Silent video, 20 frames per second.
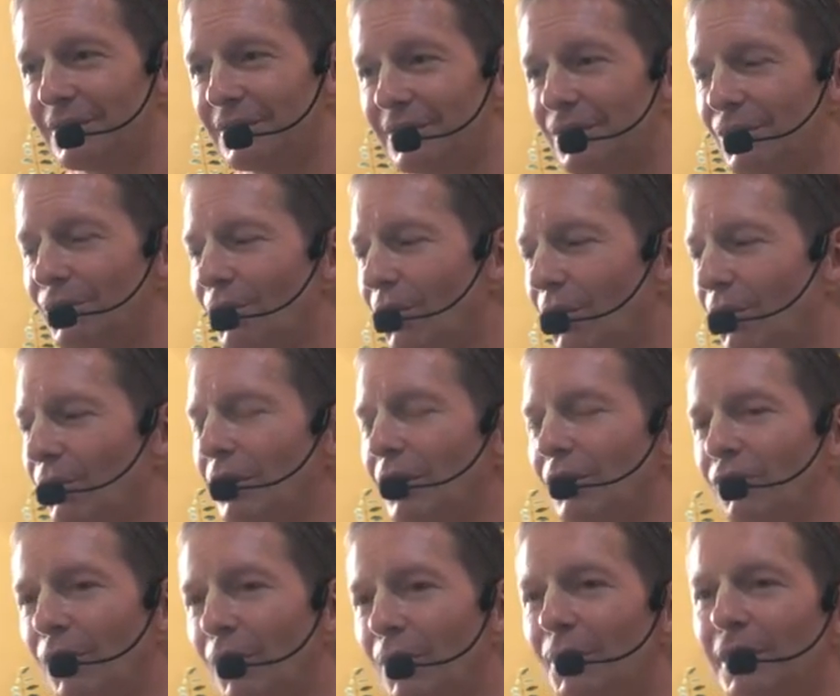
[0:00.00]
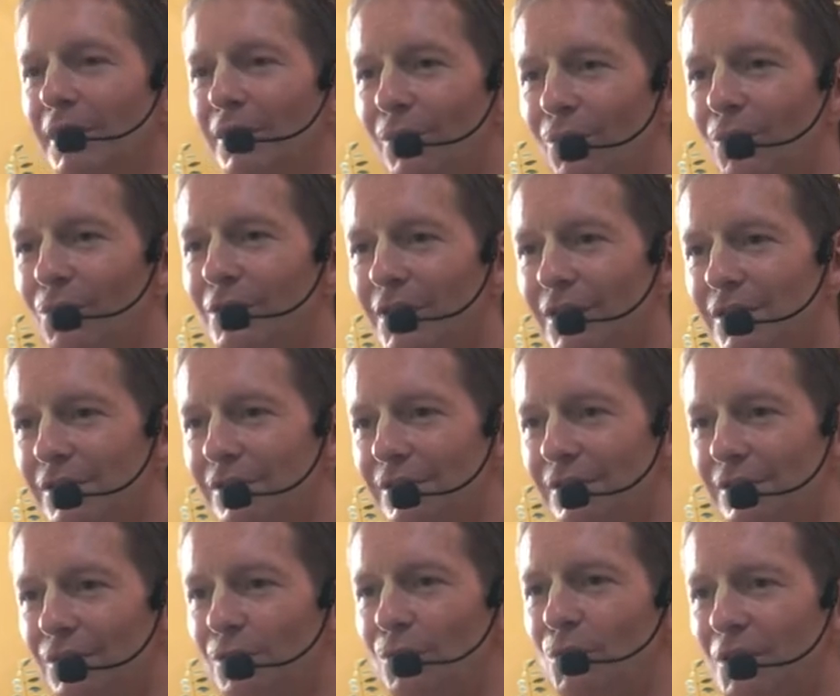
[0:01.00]
You are only following orders.
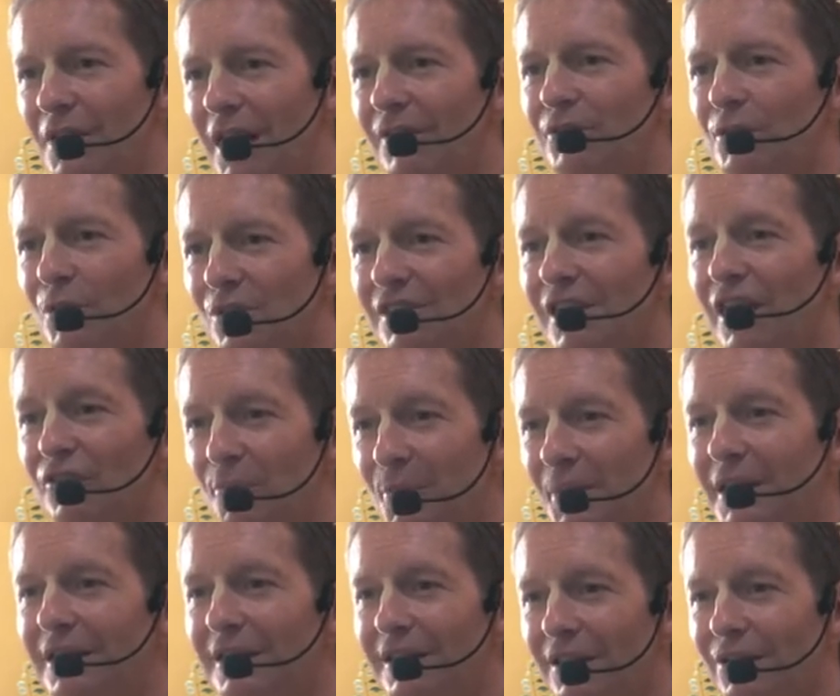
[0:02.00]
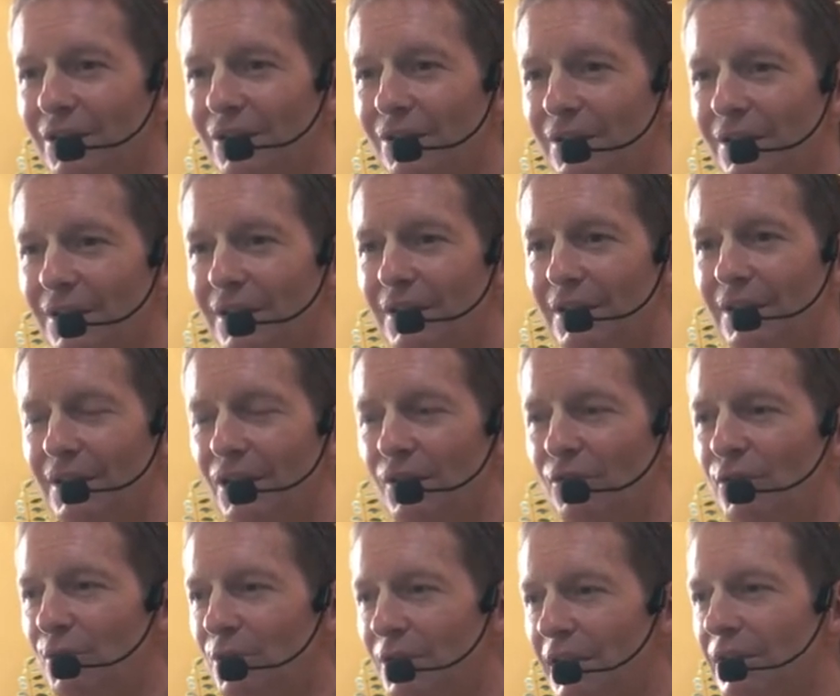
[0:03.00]
You would have yourself been killed
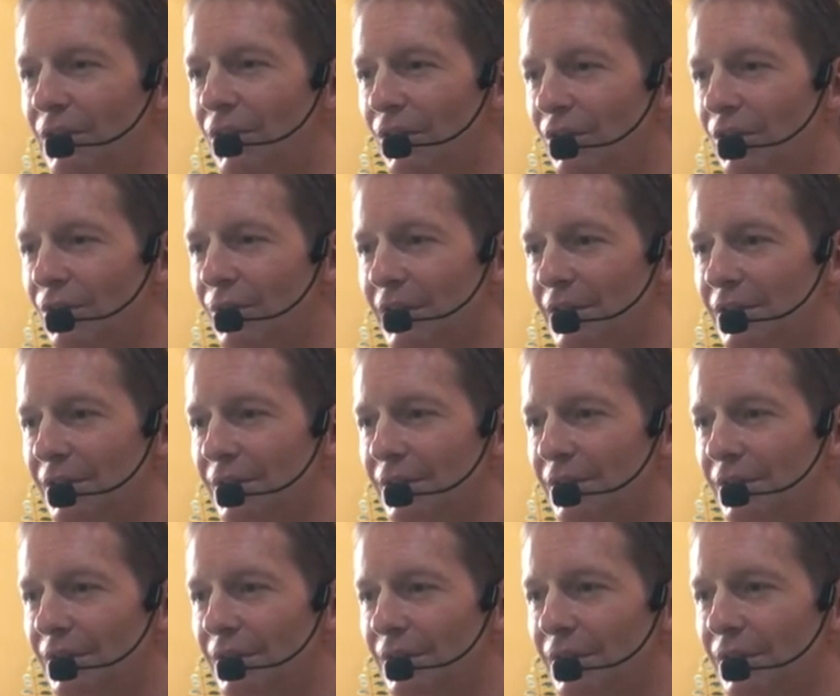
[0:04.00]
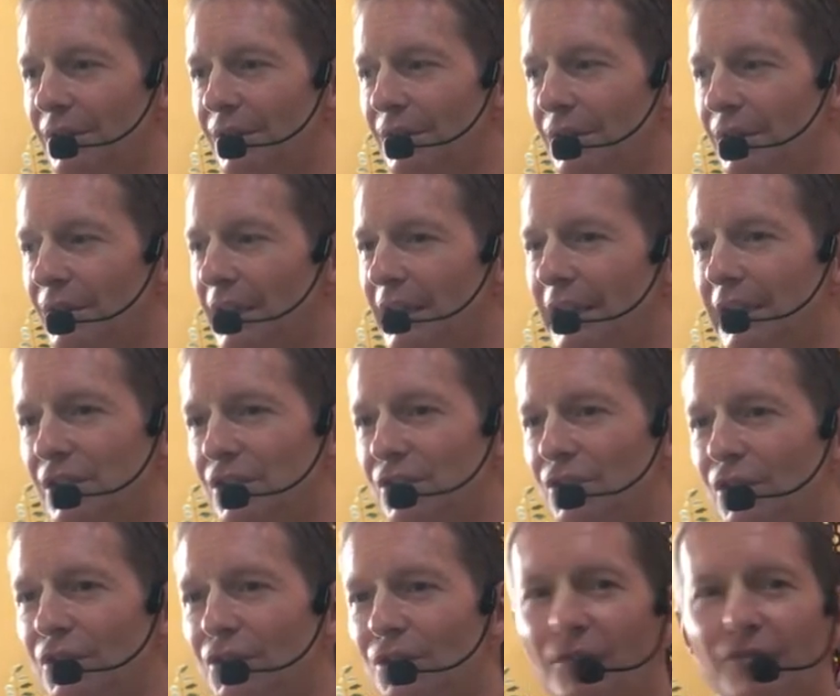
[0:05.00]
if you did not do it. It is
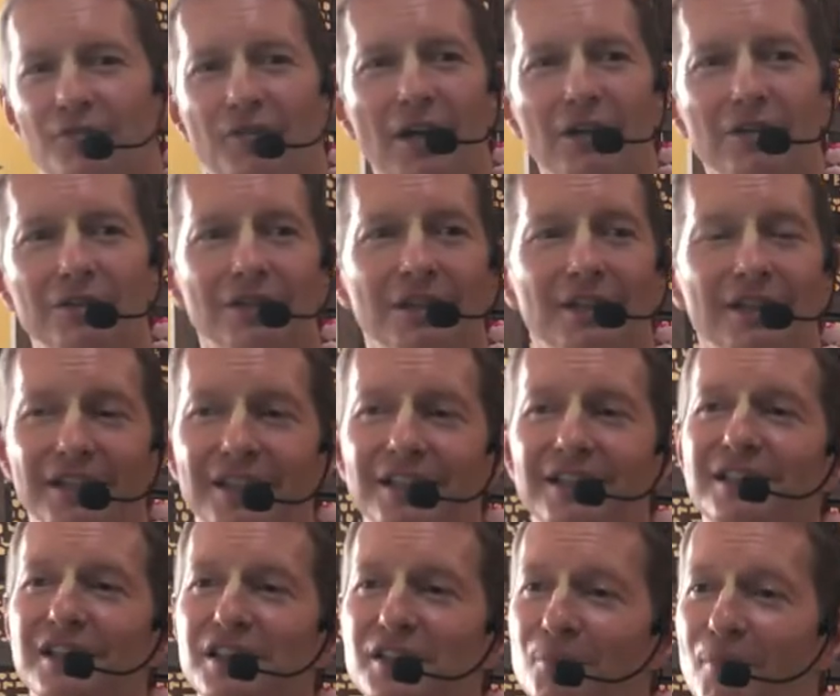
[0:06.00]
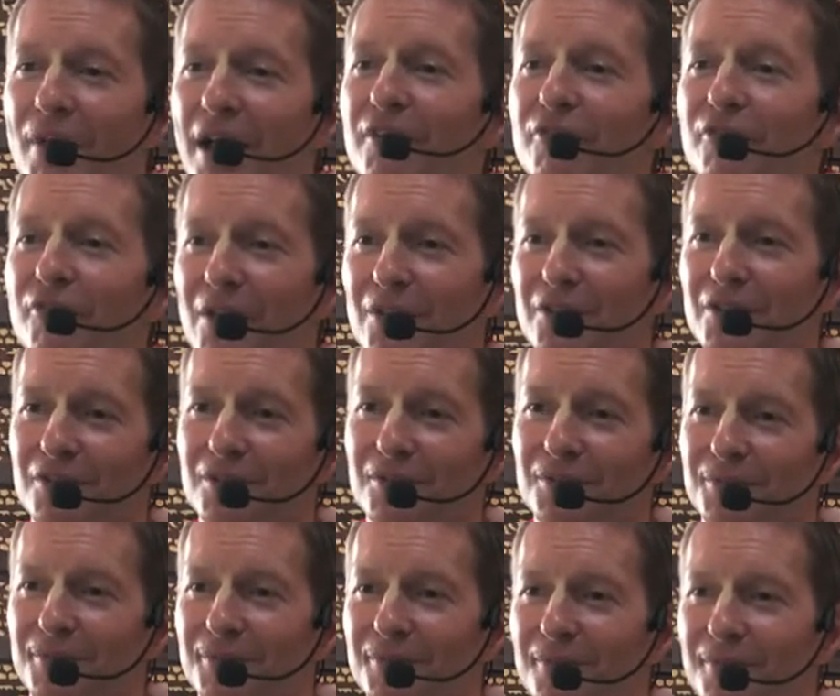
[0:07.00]
not your fault, it is my fault.
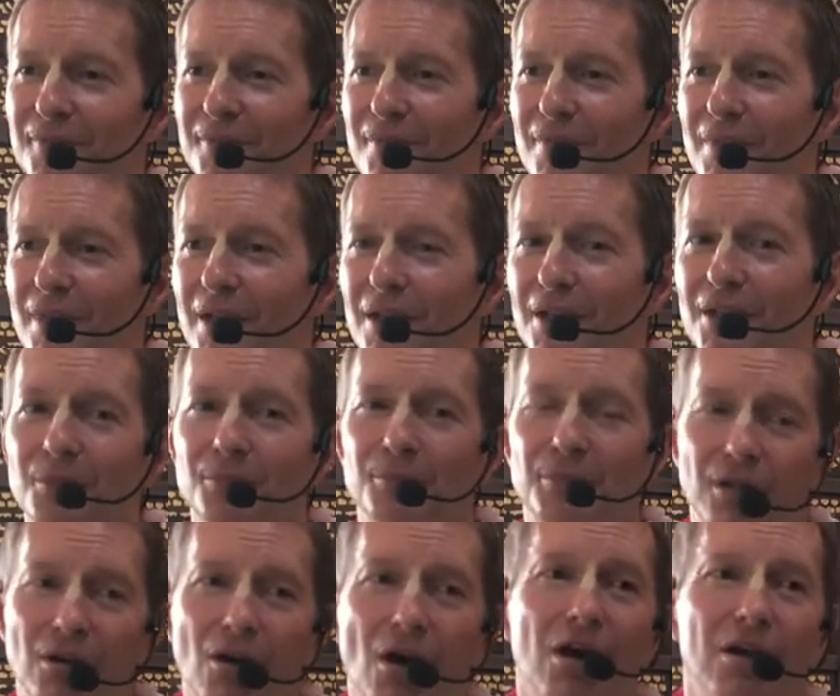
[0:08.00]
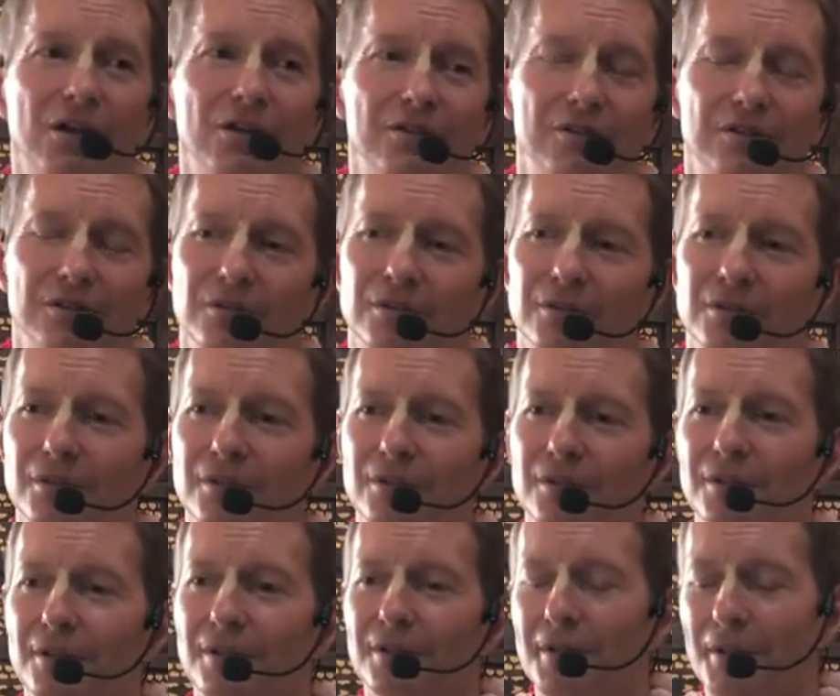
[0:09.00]
Because
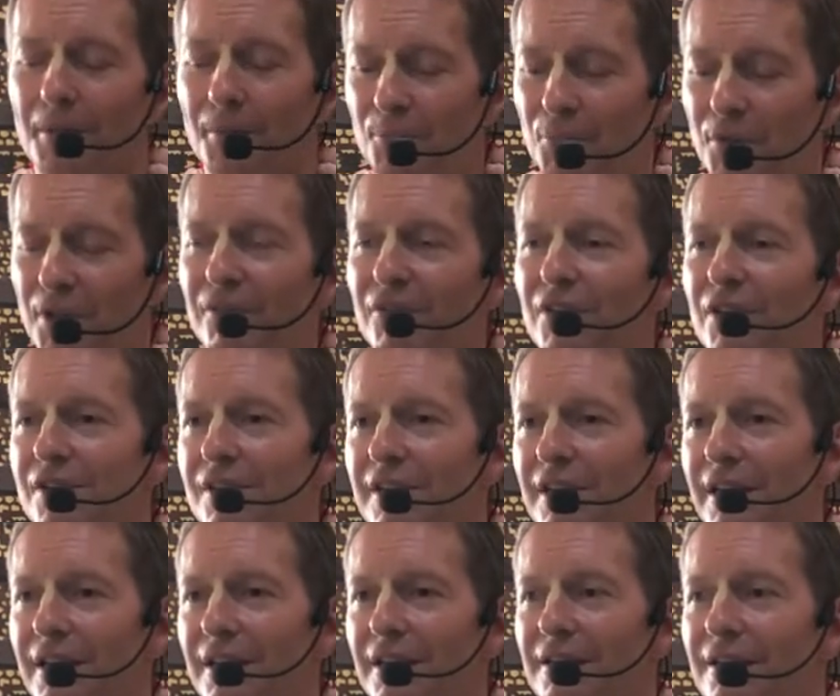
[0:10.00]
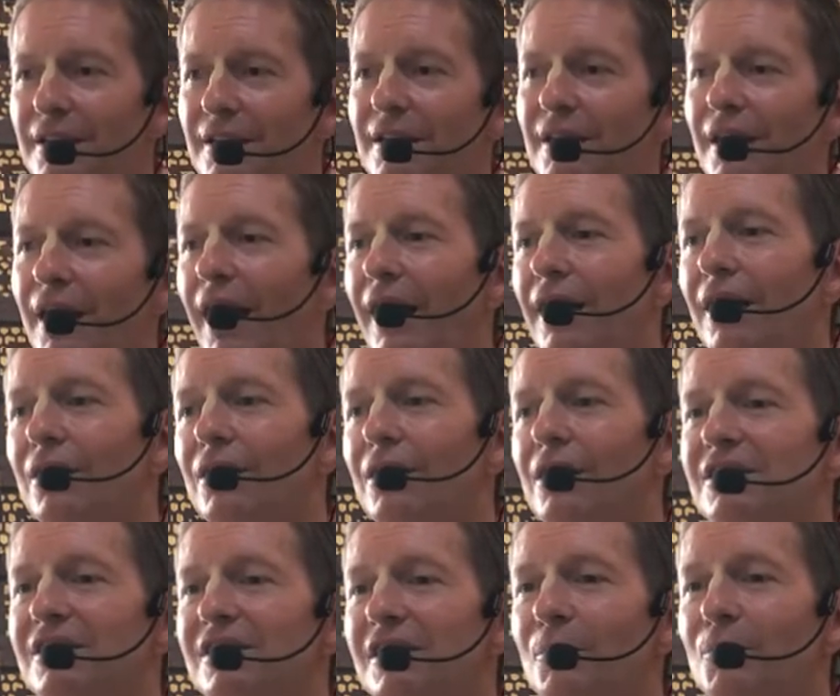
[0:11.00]
previously I
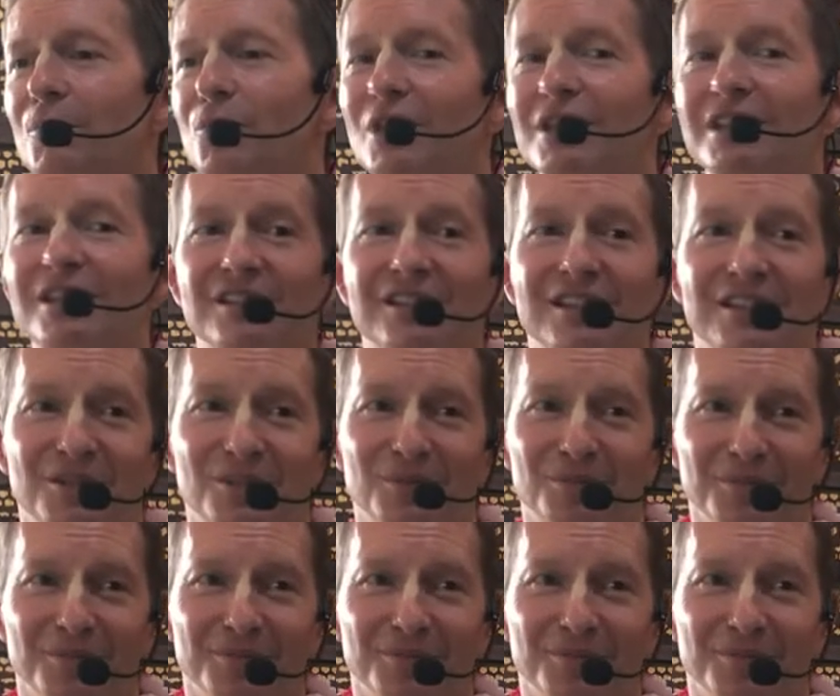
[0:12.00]
heard some criticism.